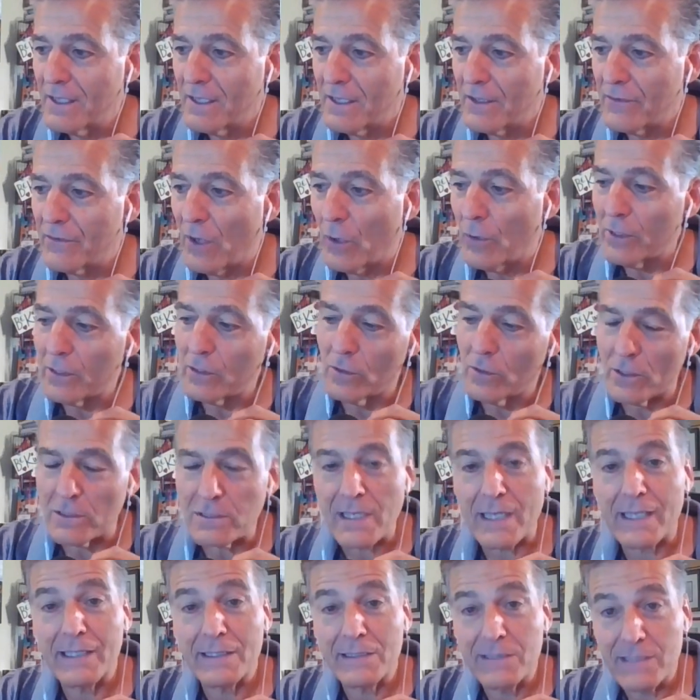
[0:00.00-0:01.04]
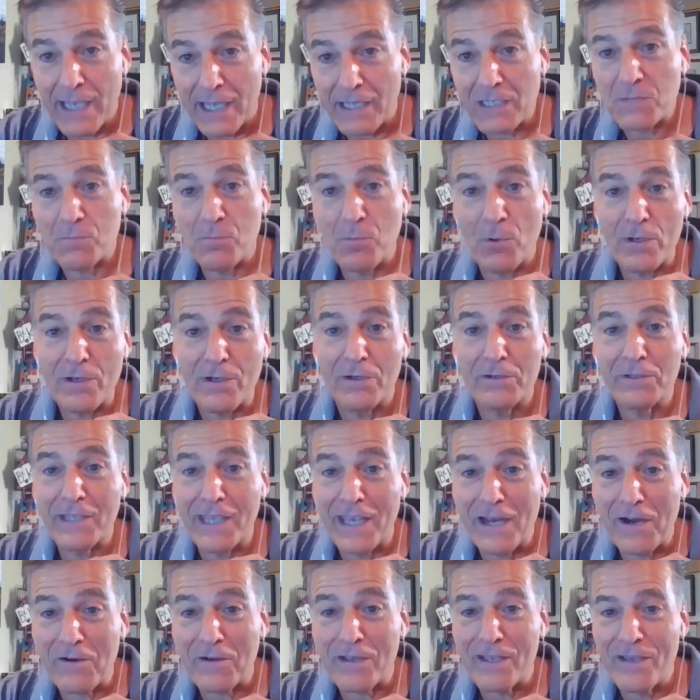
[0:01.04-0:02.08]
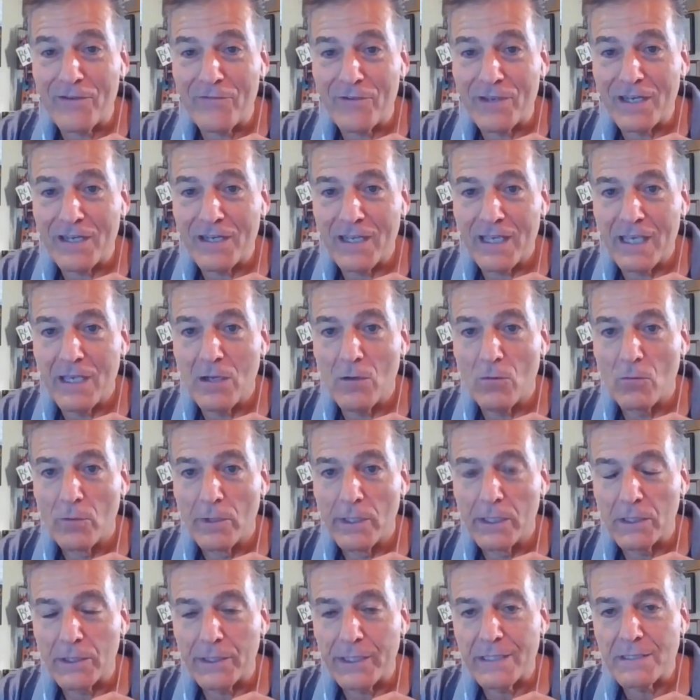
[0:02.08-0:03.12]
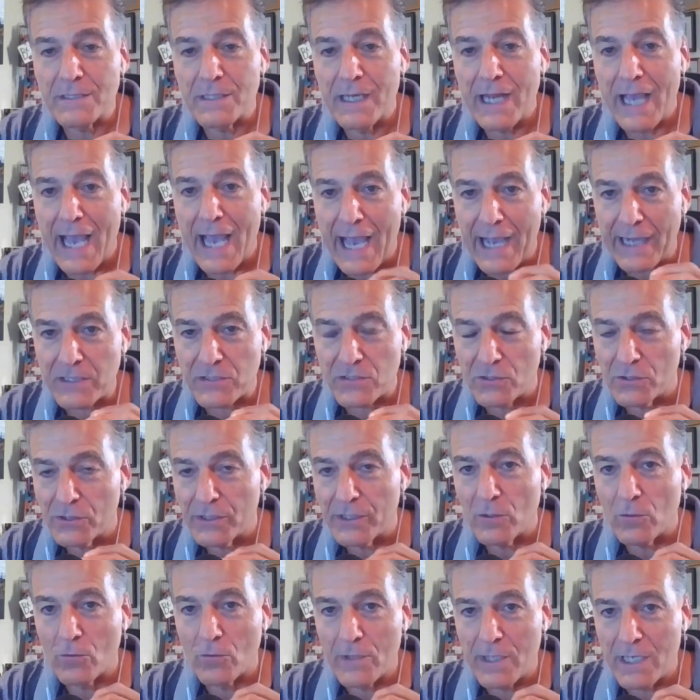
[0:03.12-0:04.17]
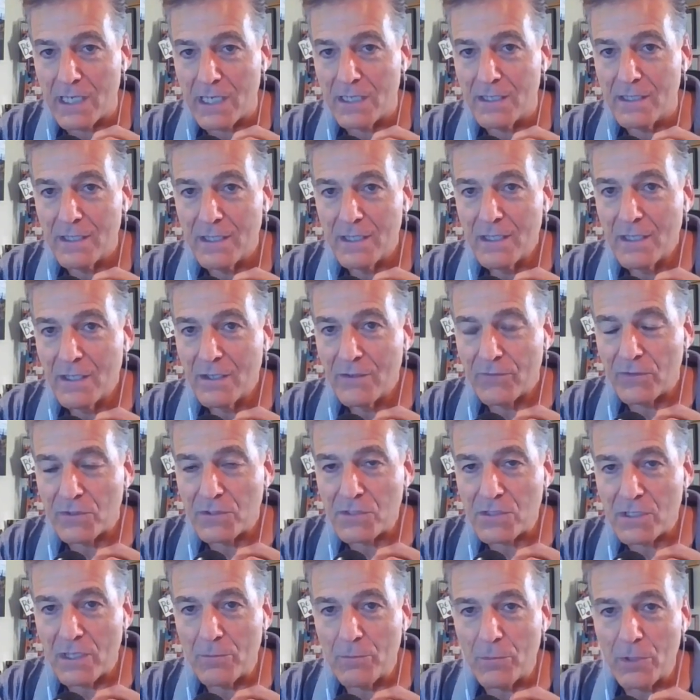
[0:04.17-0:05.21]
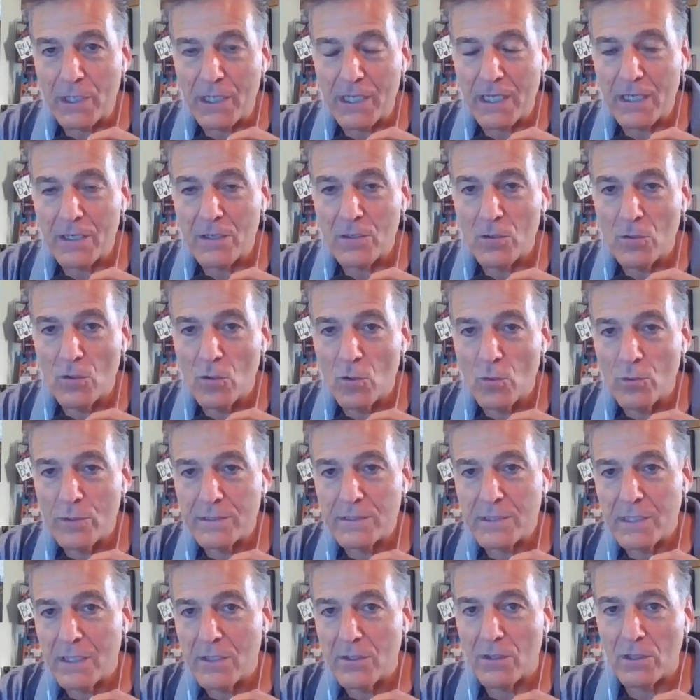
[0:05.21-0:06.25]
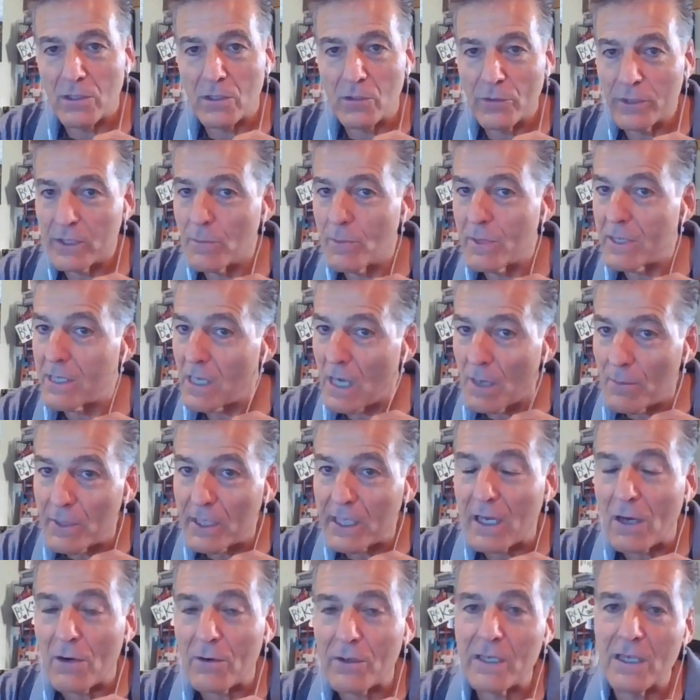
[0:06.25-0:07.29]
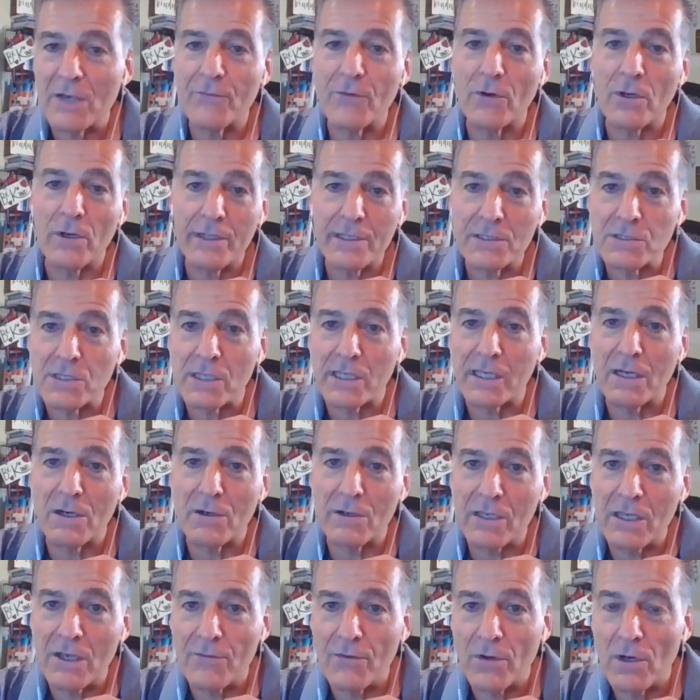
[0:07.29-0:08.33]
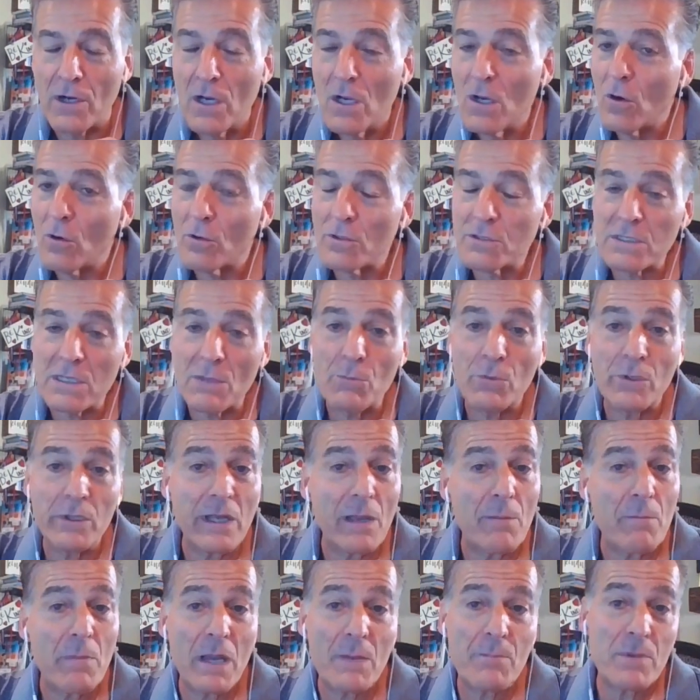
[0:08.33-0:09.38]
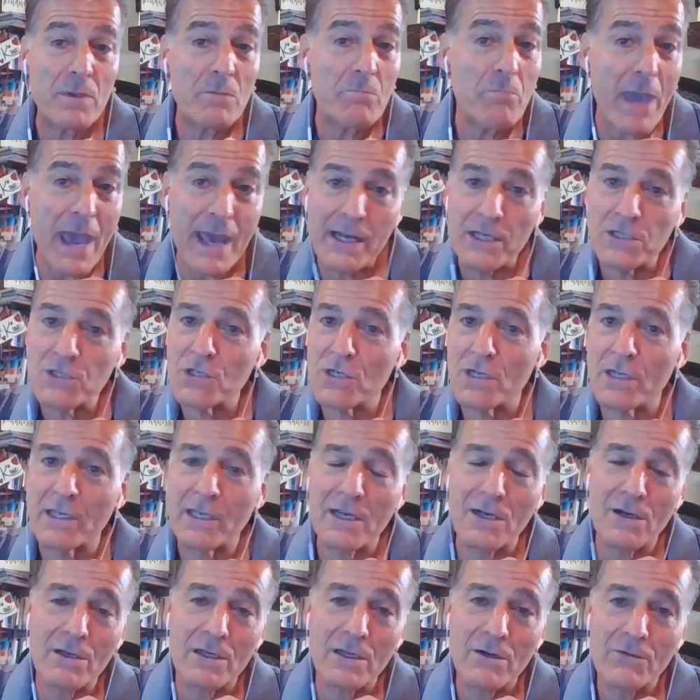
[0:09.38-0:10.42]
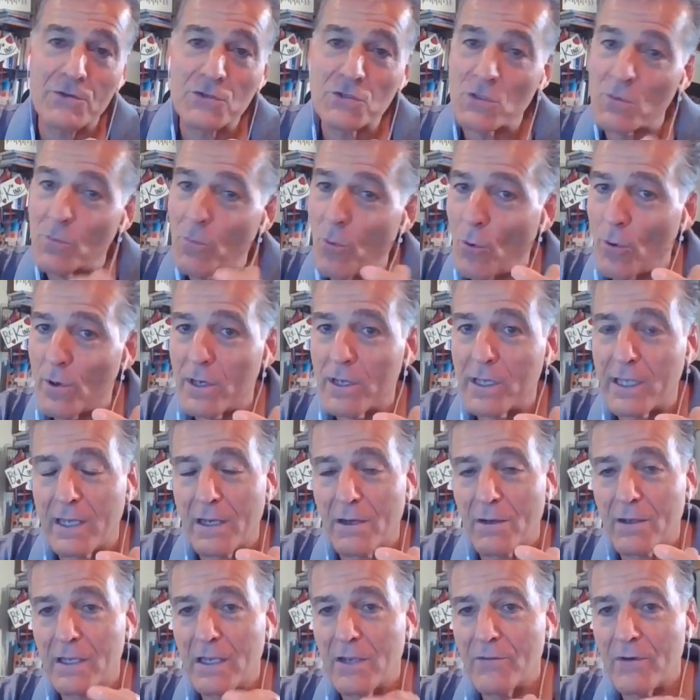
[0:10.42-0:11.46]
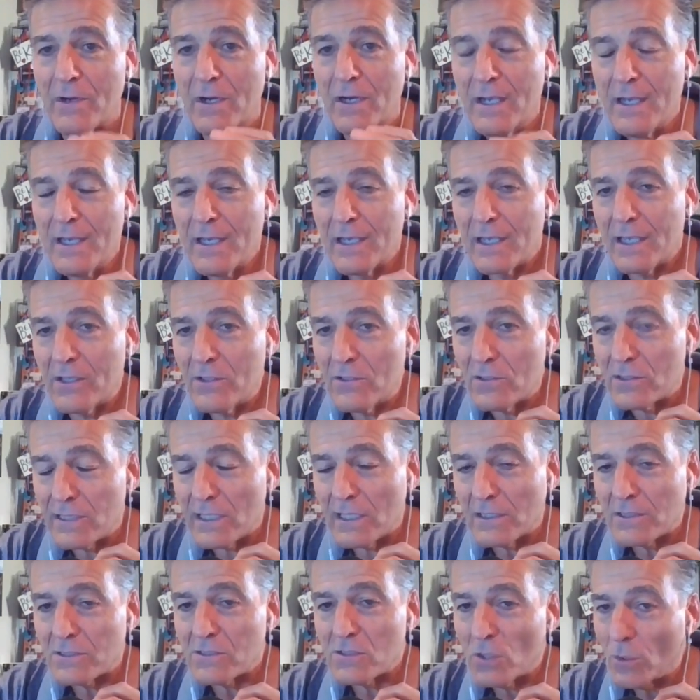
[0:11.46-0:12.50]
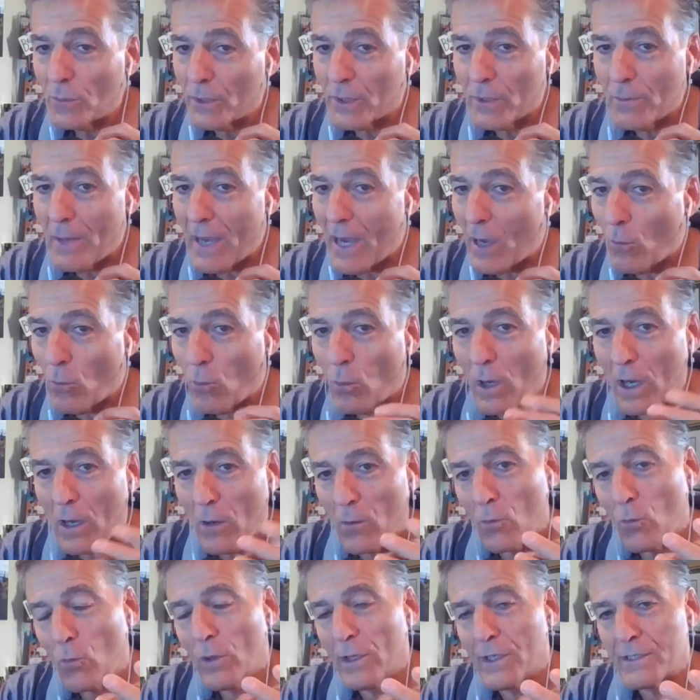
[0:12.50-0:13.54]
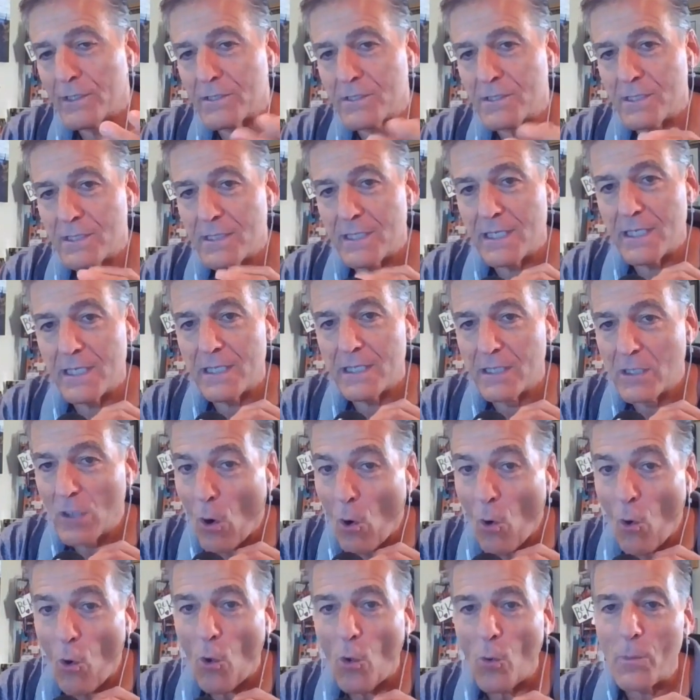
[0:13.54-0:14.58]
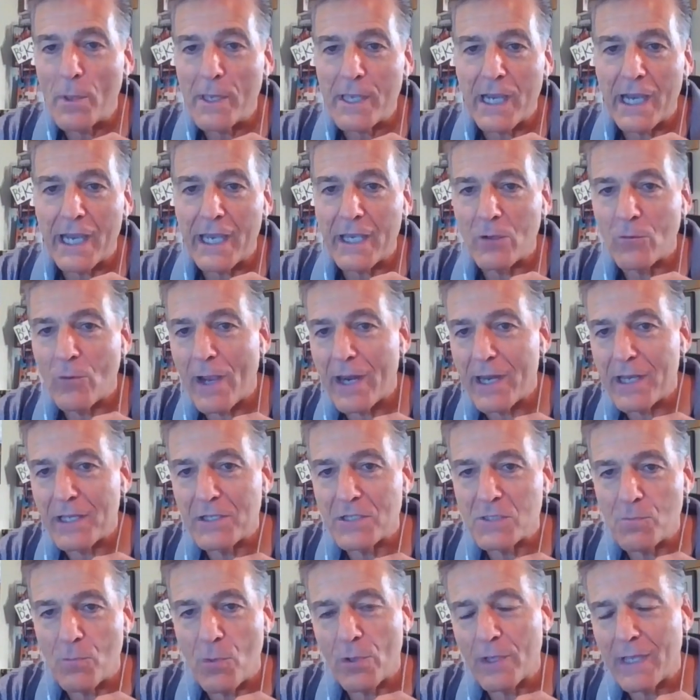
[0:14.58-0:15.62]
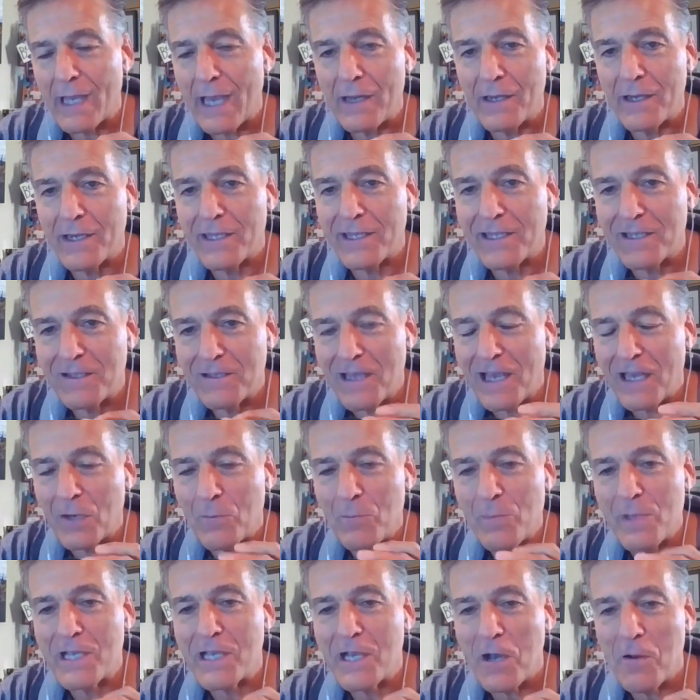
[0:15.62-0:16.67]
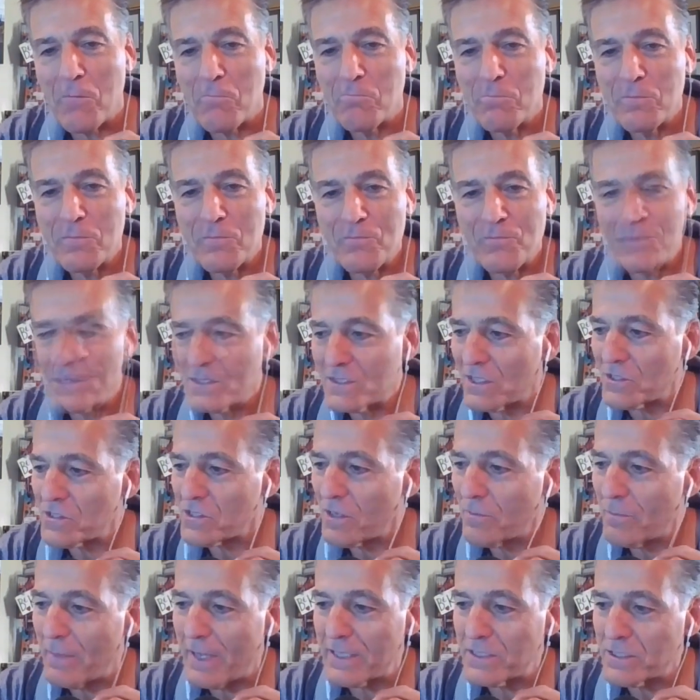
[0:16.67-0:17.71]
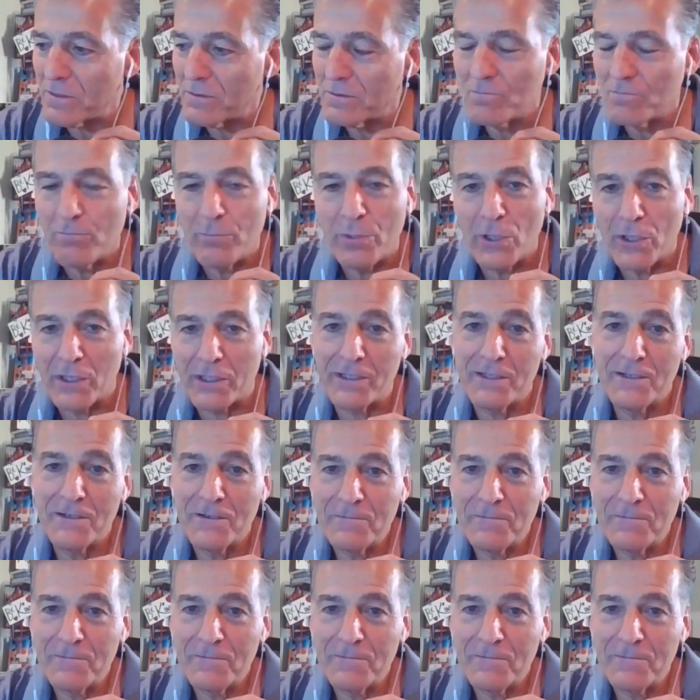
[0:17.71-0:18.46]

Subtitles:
though it looks like a textbook on caregiving, it really is an excellent read for somebody who is either going to become a caregiver, is a caregiver, or someone that might be managing a caregiver, supporting a caregiver. Can you tell us a little bit about what was the goal behind writing this book? How did it become such an amazing book?